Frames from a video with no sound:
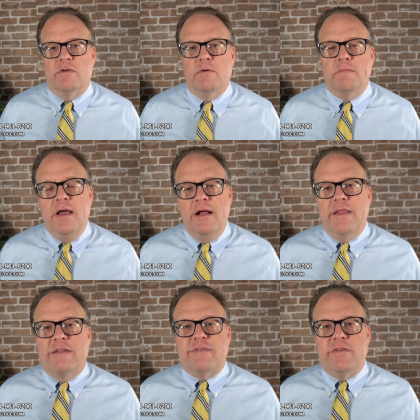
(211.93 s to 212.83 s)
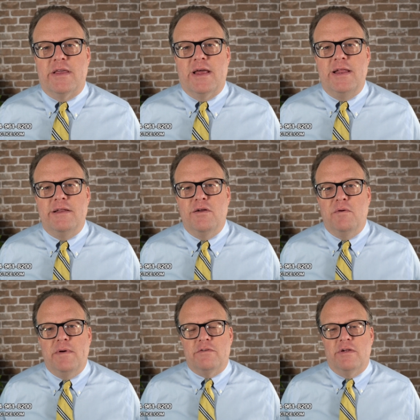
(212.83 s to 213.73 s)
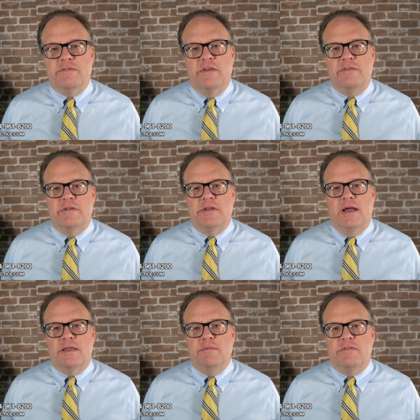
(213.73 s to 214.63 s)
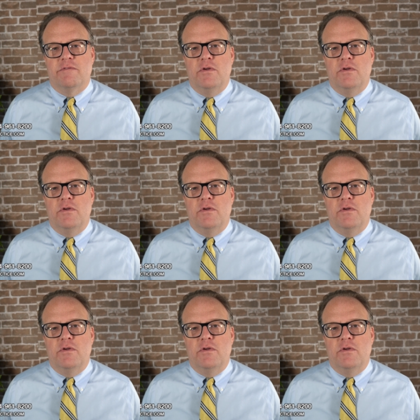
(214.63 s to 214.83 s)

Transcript: So that's everything I need to know about translation of documents.